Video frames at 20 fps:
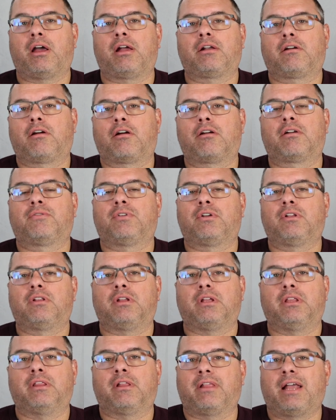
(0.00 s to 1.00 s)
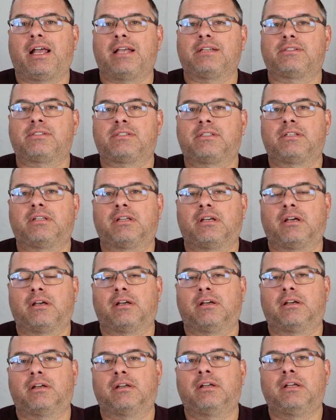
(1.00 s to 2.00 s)
on Carnival in the last
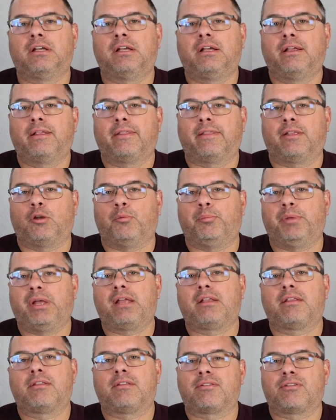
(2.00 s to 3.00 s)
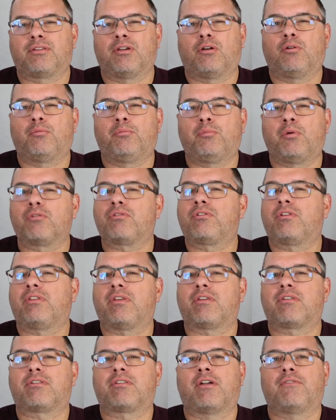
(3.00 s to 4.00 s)
little bit. So most of
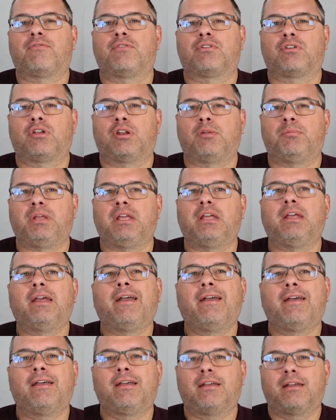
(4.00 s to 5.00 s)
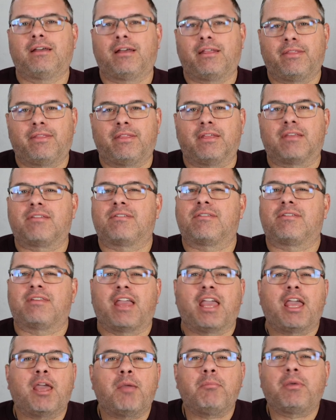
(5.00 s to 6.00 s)
this stuff is going to be the
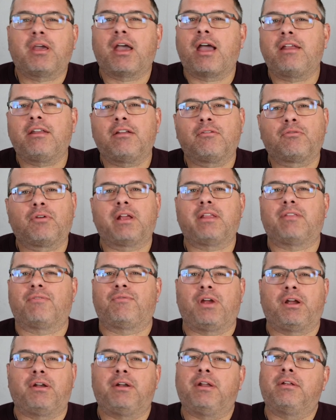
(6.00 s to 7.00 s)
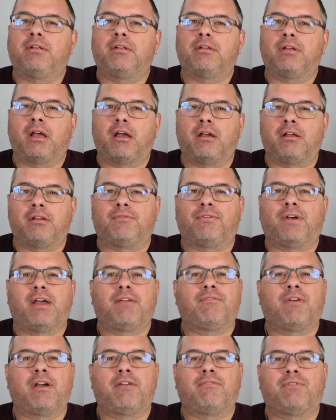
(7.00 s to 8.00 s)
same kind of, right? Fahrenheit
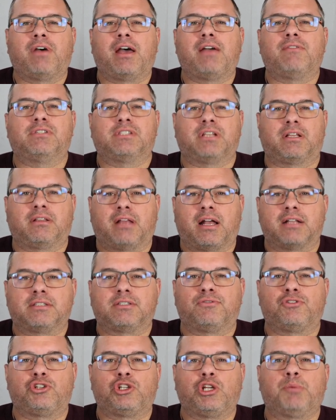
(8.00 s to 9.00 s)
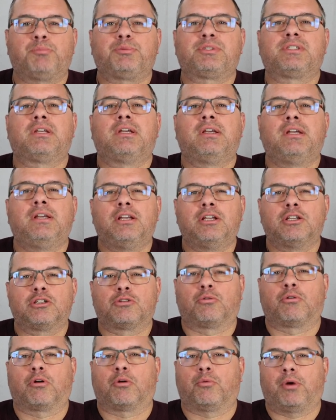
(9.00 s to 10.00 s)
555 is on lots of ships,
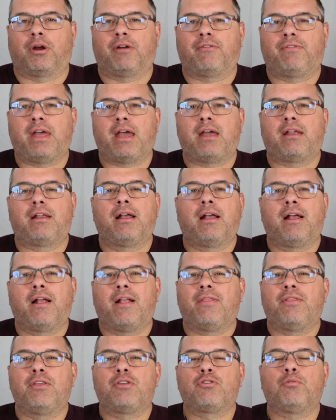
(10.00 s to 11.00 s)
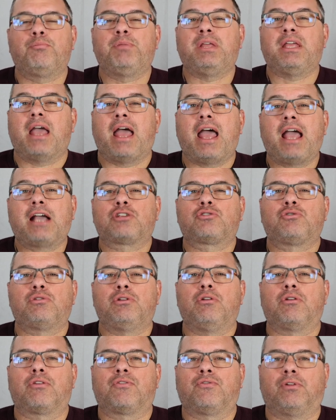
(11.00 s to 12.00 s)
so we're aware of that. This would be extra
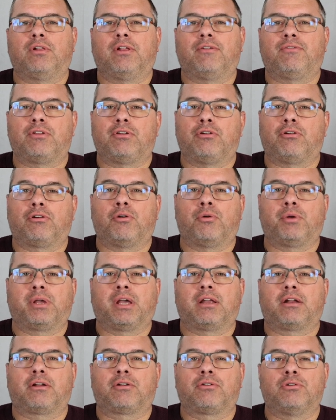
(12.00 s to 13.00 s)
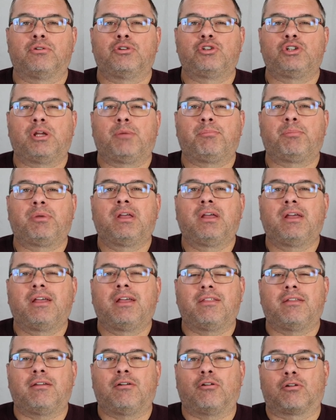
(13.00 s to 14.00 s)
useful if you're going on a cruise ship
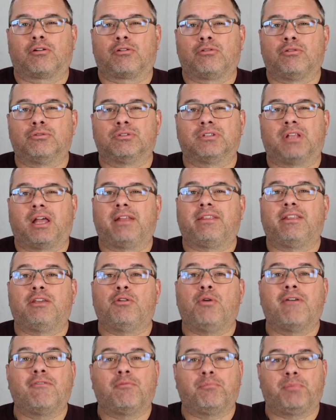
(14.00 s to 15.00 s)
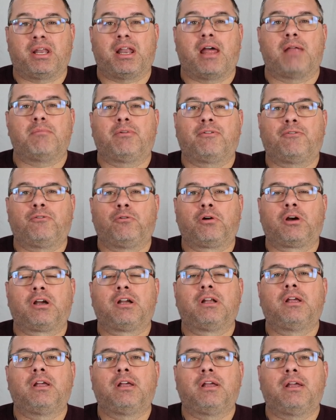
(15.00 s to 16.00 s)
or a cruise line that you haven't been on
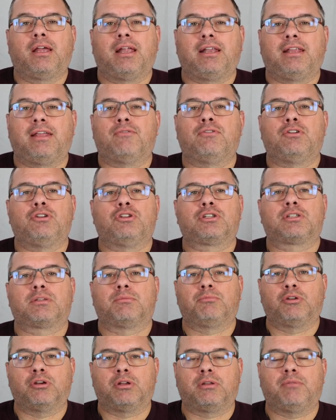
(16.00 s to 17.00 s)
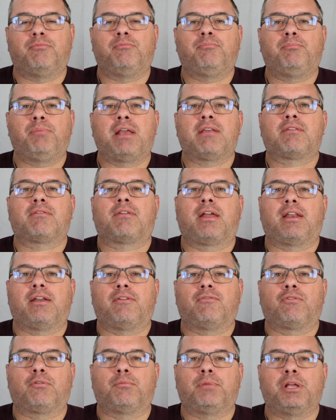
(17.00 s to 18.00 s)
before, and give you just some good baseline
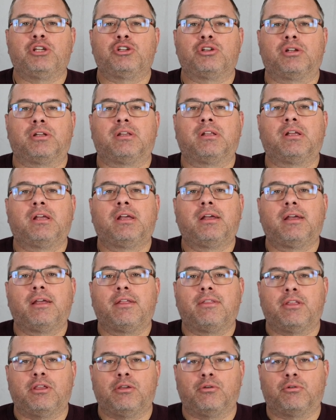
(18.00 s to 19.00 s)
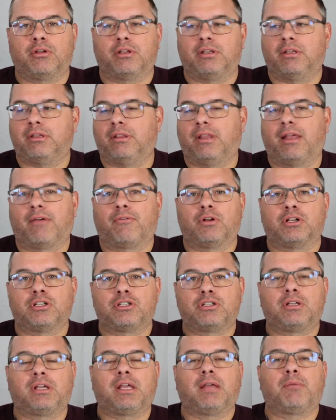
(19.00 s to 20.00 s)
information that you could
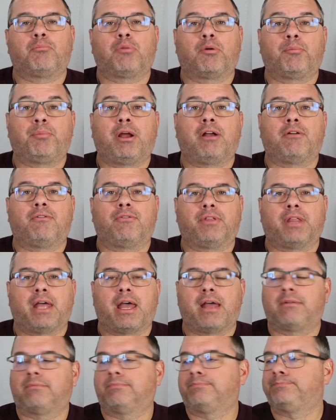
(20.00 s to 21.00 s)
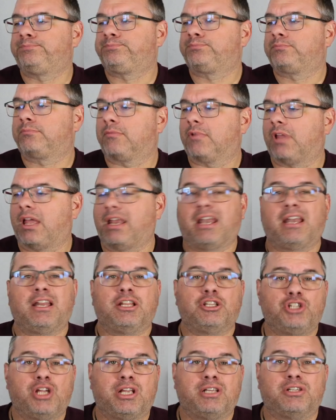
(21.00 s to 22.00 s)
leverage to get prepared for that and
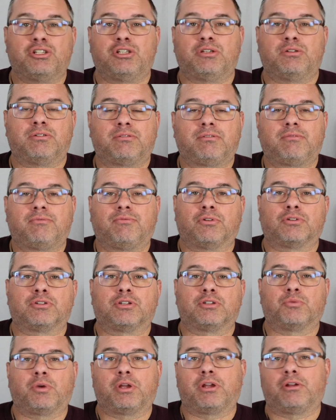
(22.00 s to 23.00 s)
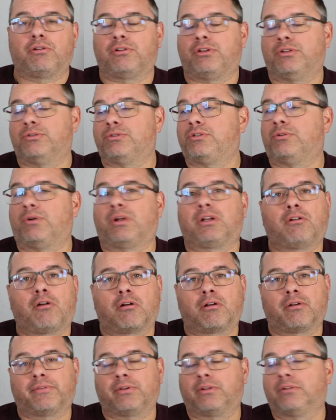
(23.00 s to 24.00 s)
any changes versus what you're used to on
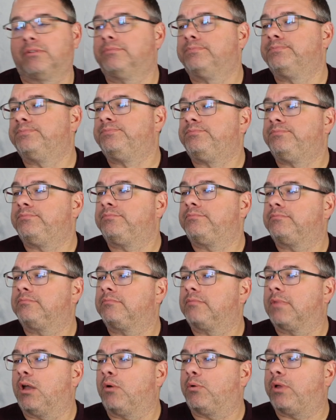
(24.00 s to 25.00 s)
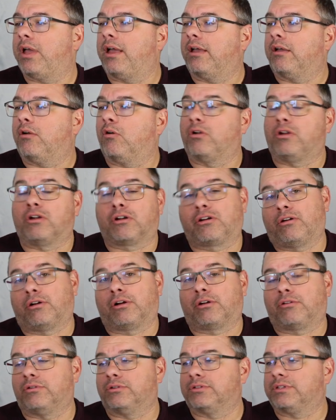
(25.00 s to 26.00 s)
Carnival. Okay, or your
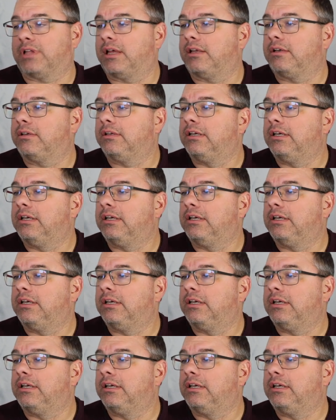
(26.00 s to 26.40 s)
current cruise line.